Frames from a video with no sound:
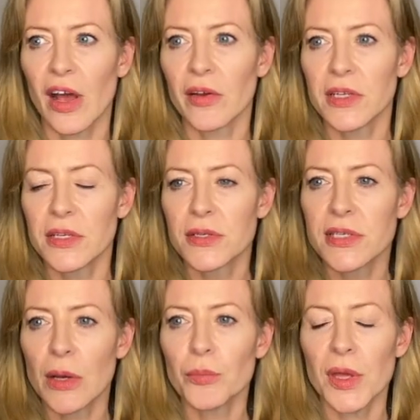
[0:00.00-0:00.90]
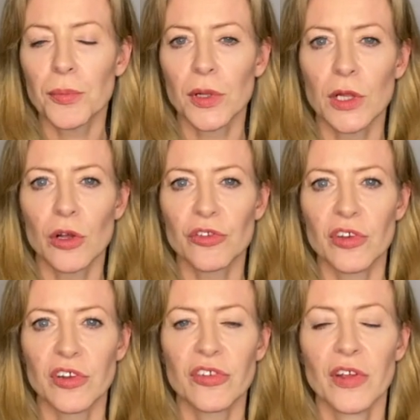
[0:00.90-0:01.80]
I mean, some people looked
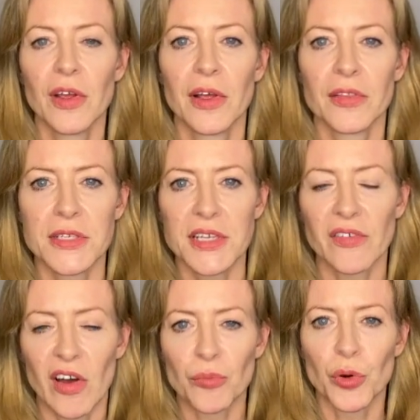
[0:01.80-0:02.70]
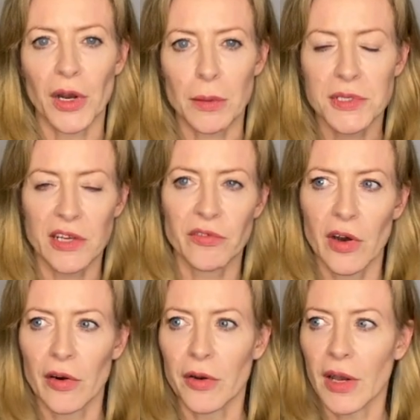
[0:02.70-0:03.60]
at the stuff I've put up so
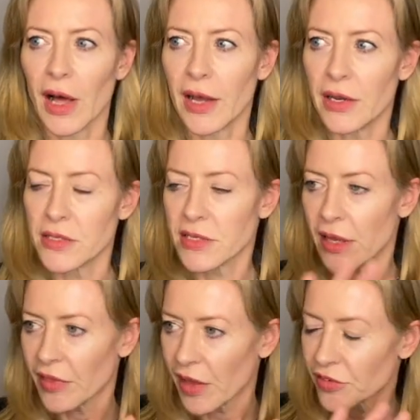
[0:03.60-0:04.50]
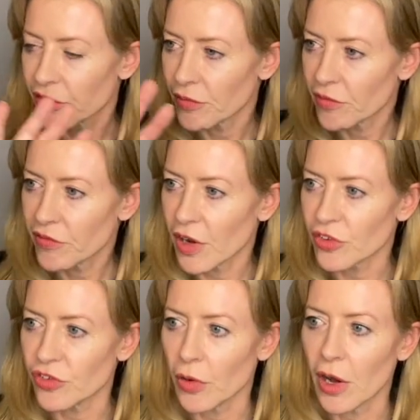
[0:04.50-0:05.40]
far online and said that's far
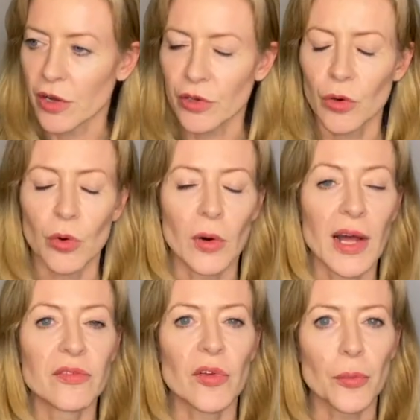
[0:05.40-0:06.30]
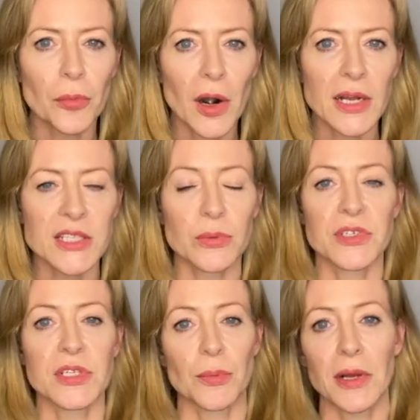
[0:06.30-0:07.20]
too hardcore, and for the price,
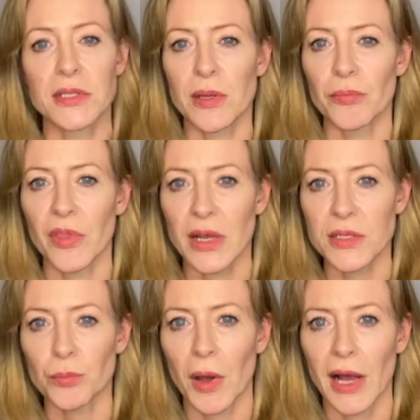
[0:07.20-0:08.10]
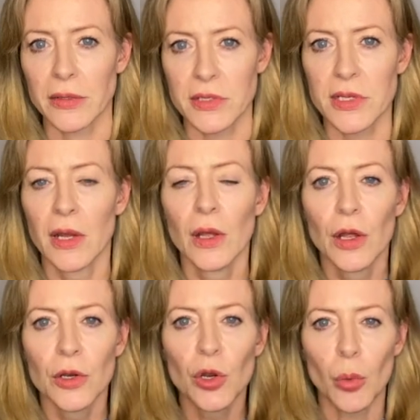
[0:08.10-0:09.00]
which is about £7,000,
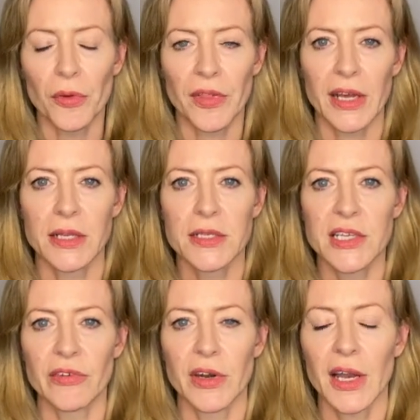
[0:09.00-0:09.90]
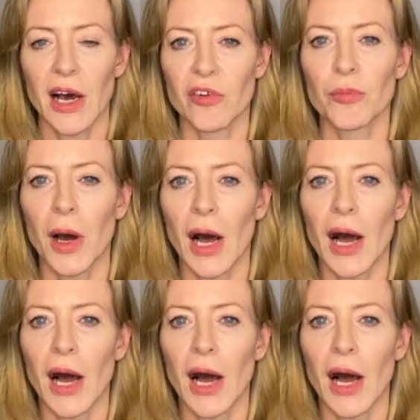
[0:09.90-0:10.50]
not what they consider enough. But